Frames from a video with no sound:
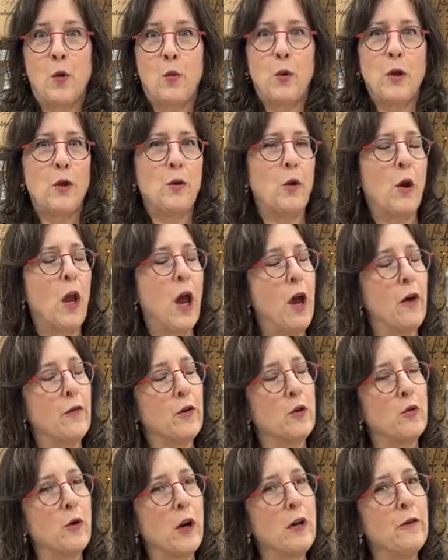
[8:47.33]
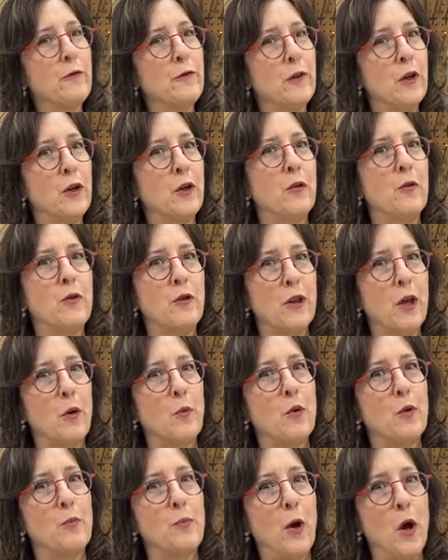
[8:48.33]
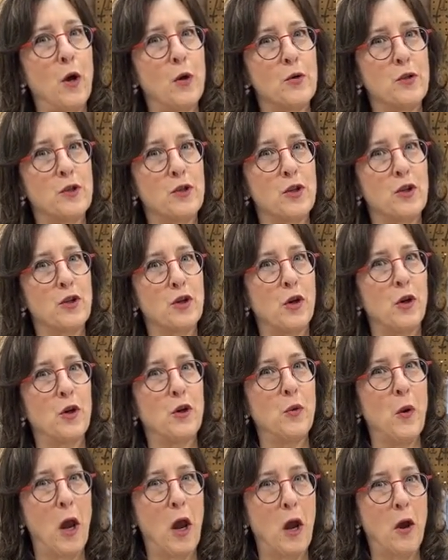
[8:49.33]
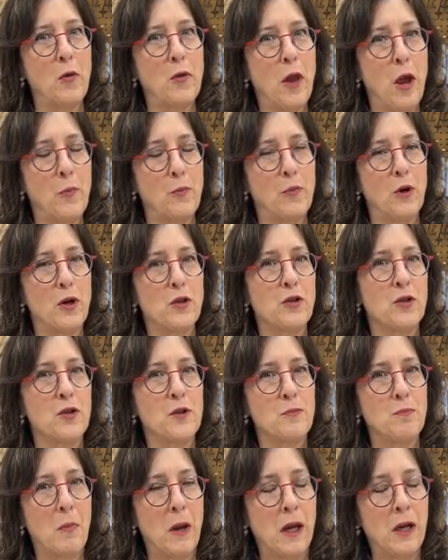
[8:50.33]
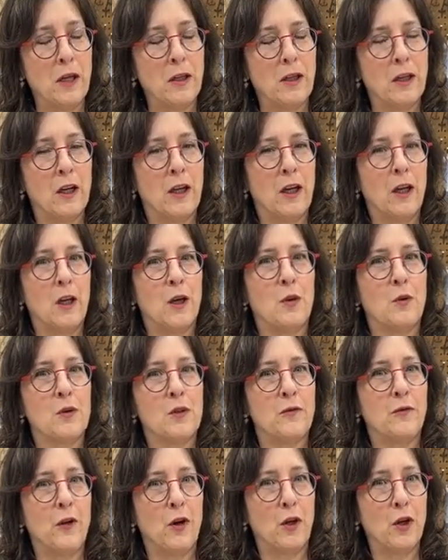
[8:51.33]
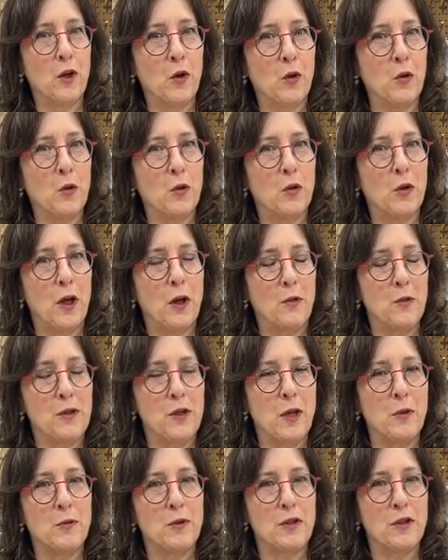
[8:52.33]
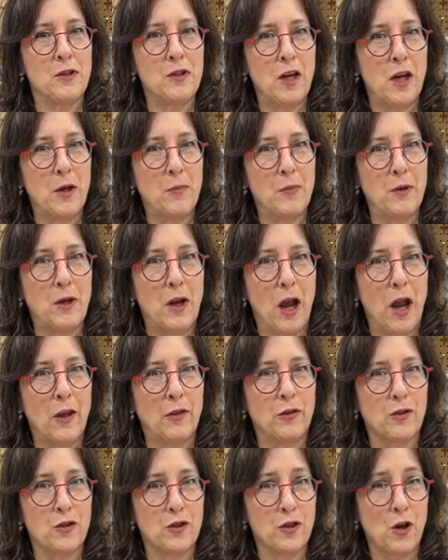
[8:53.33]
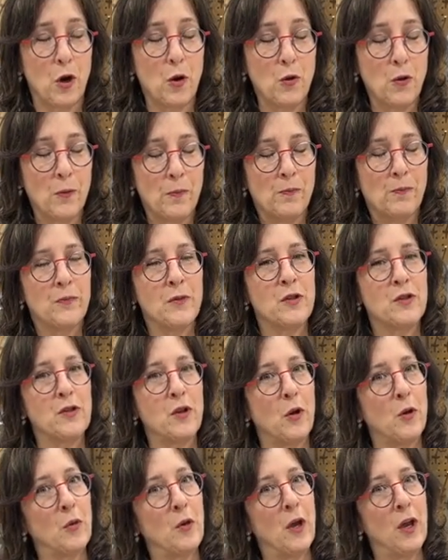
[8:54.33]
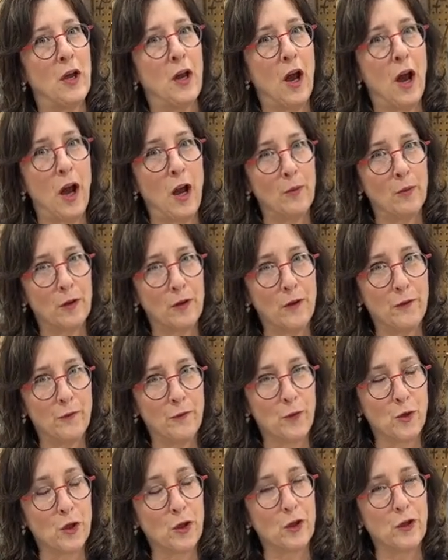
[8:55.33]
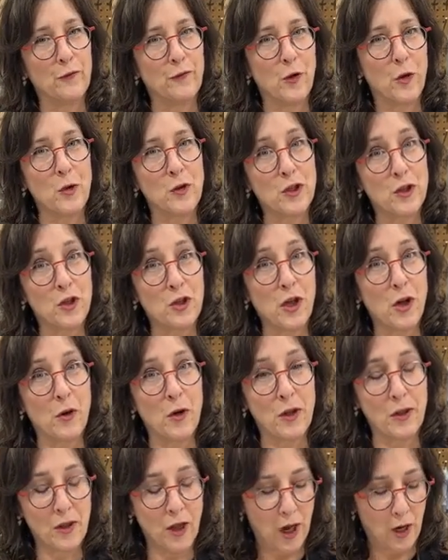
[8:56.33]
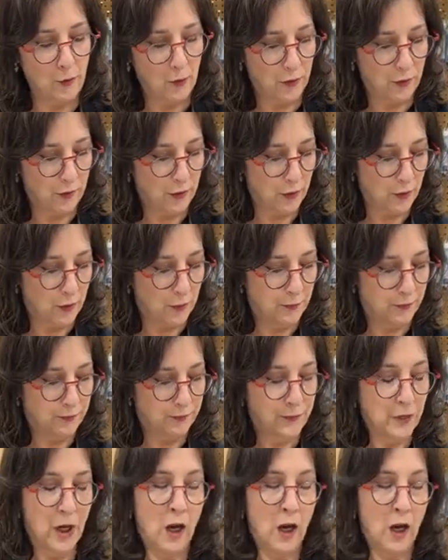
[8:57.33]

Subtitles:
We have a great video that we'll post to show you how that brush is made. It was very cool. I was able to tape it at the show, so we're looking forward to sharing that with you.